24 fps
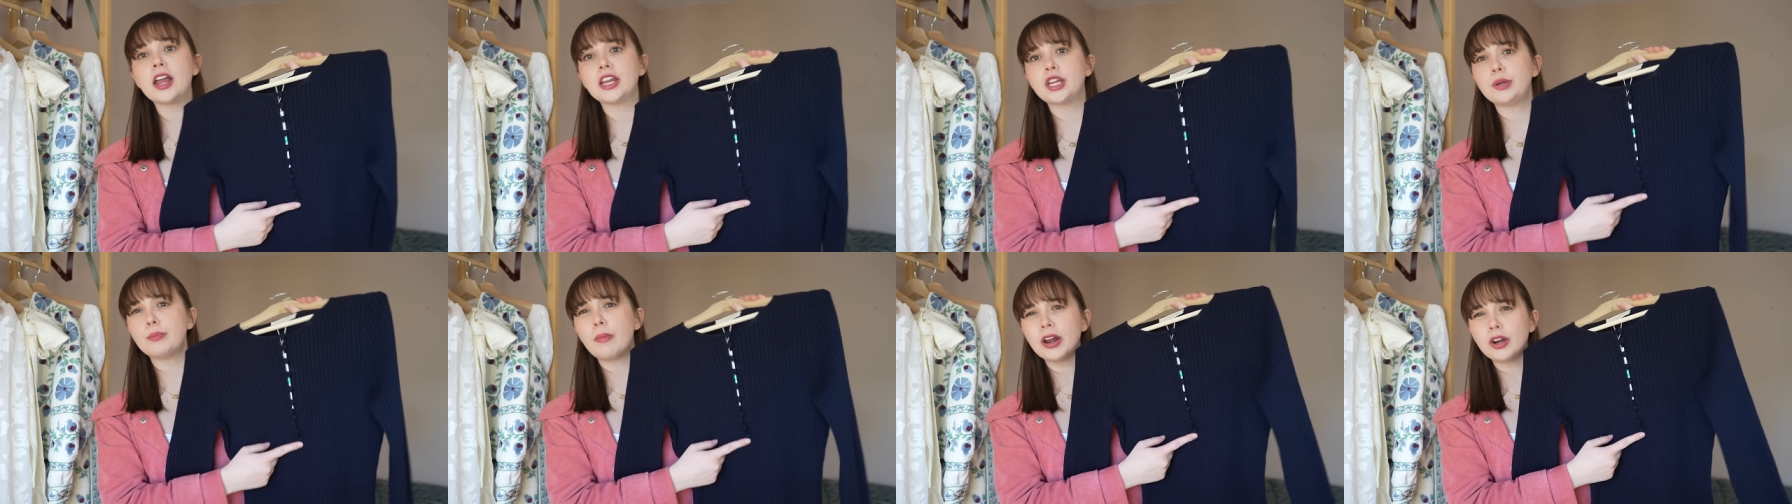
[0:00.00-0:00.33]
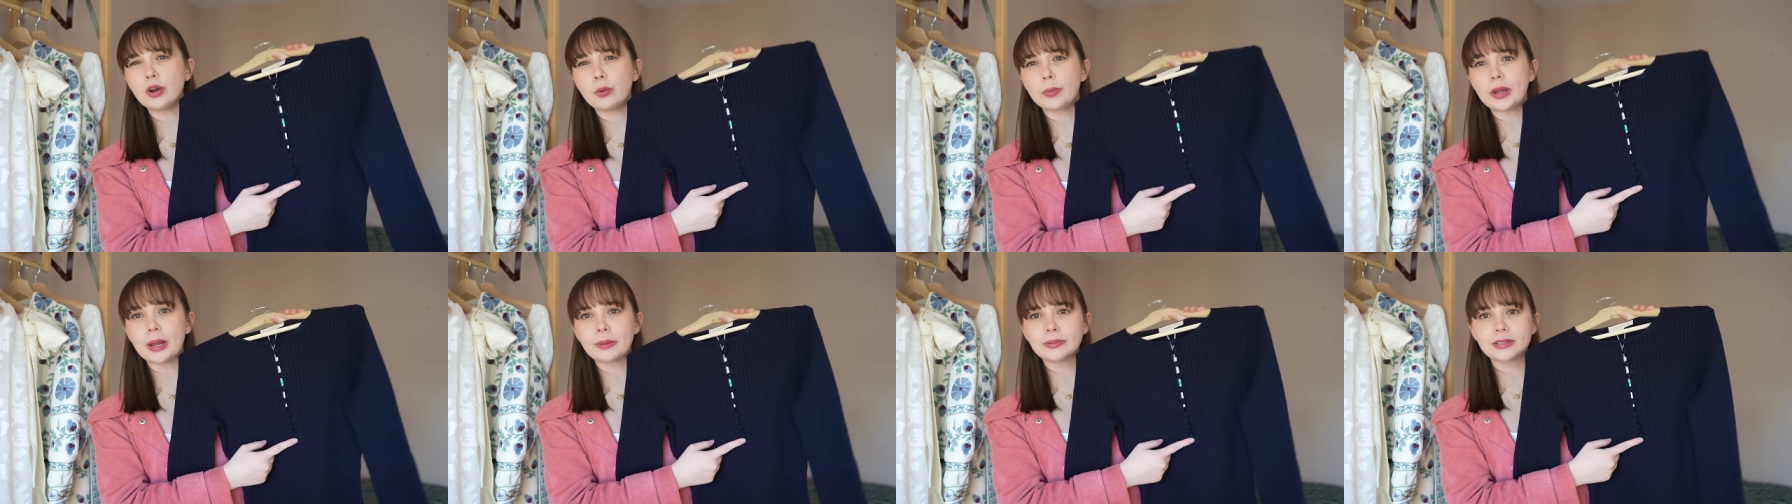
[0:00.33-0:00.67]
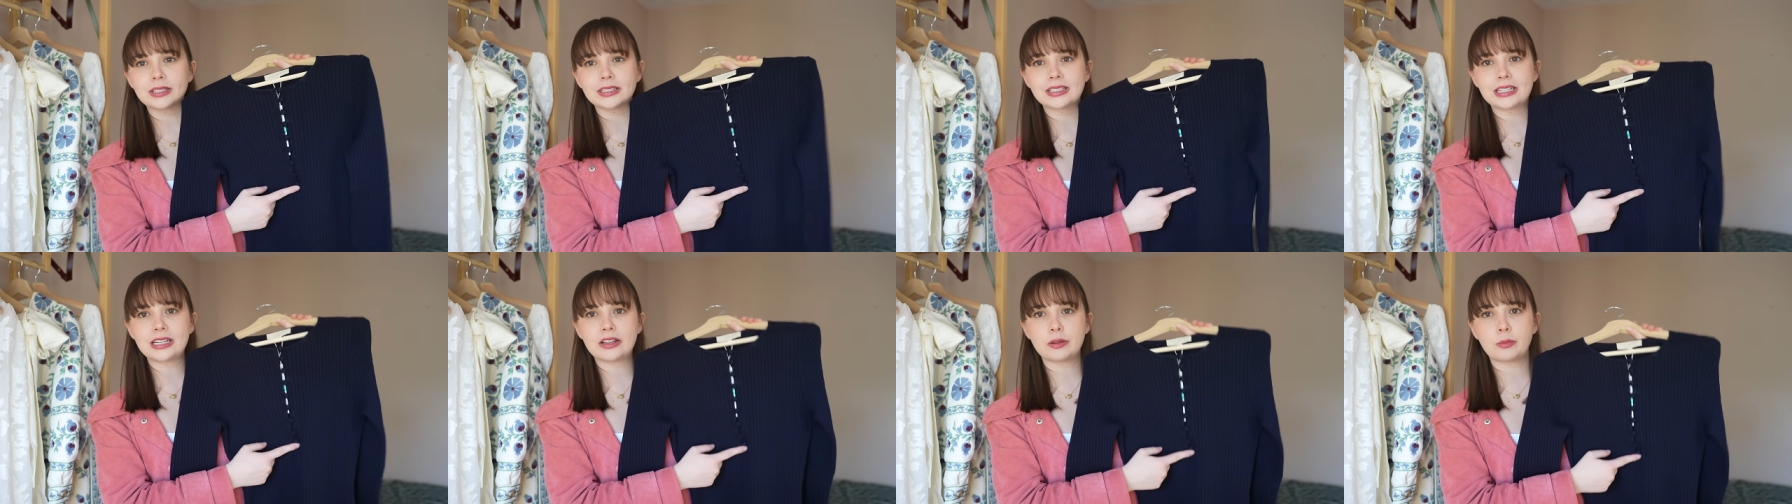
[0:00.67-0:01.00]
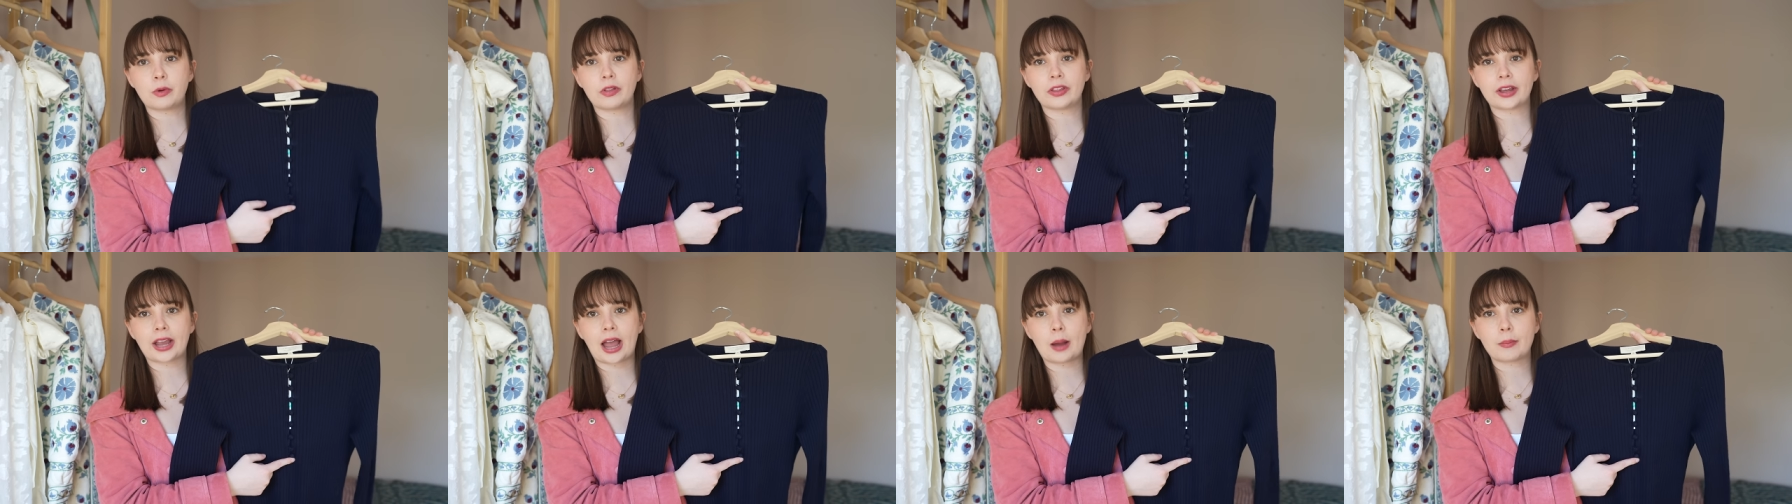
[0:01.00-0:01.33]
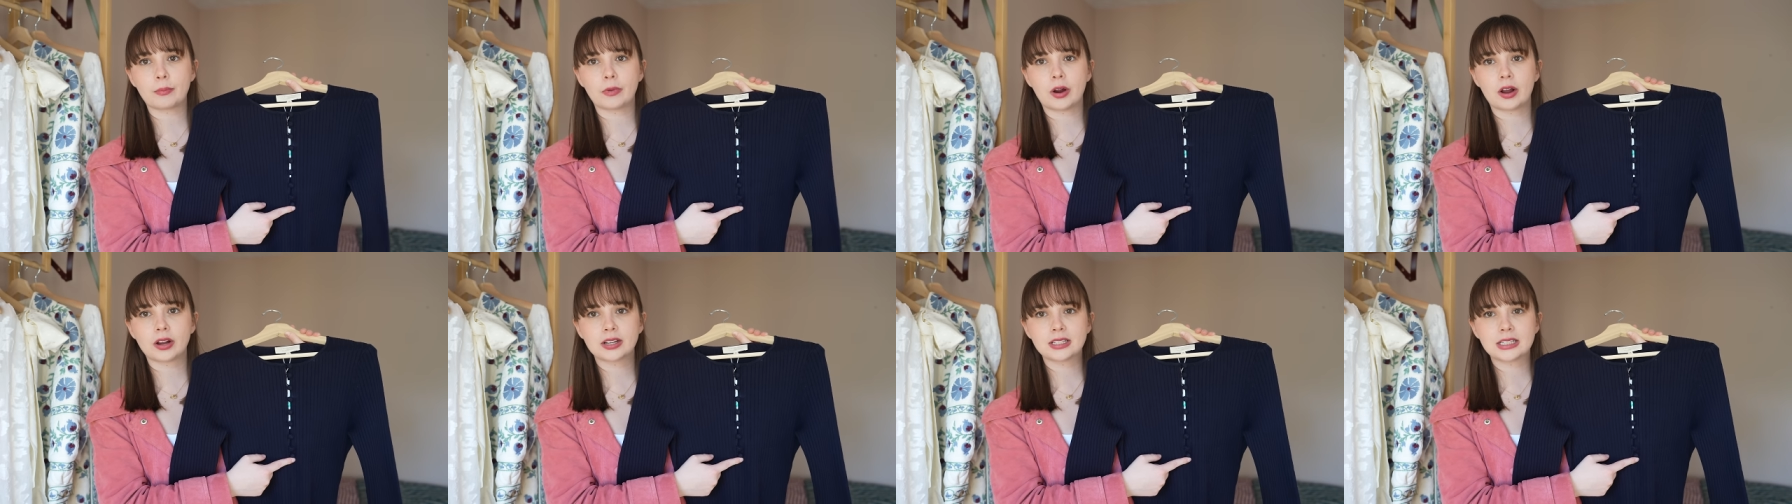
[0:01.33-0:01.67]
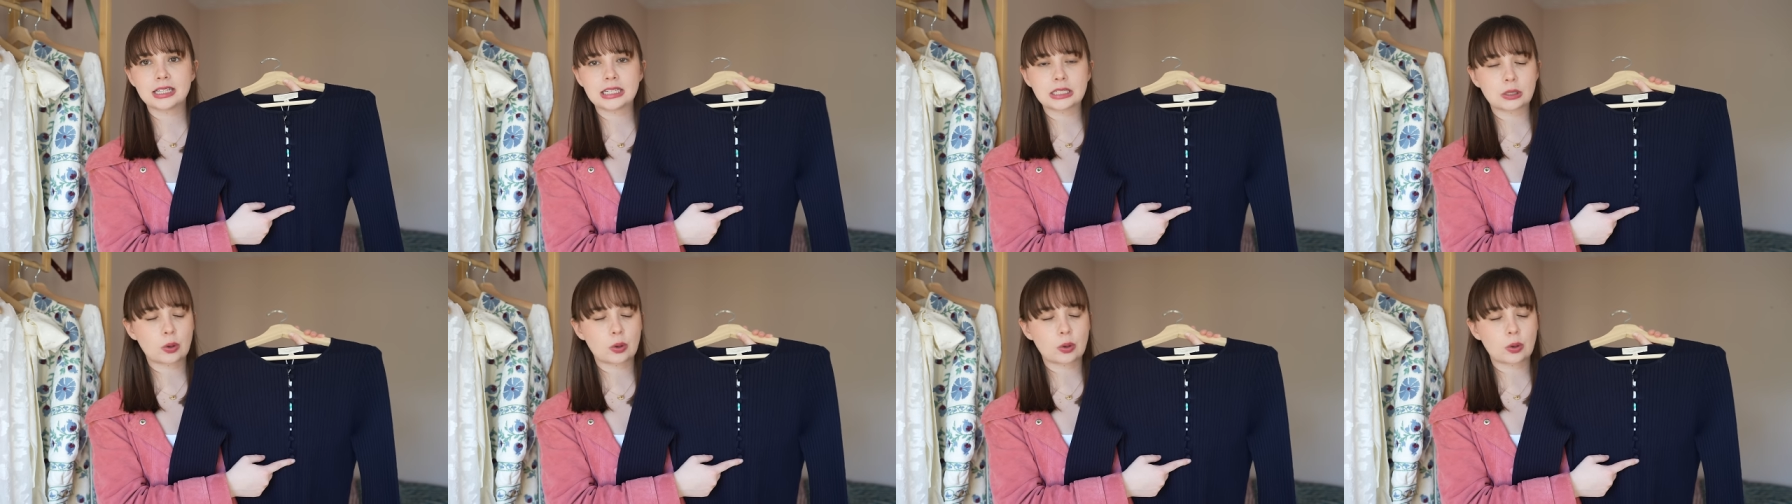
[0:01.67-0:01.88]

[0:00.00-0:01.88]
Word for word: You might not be able to see them on the camera because it's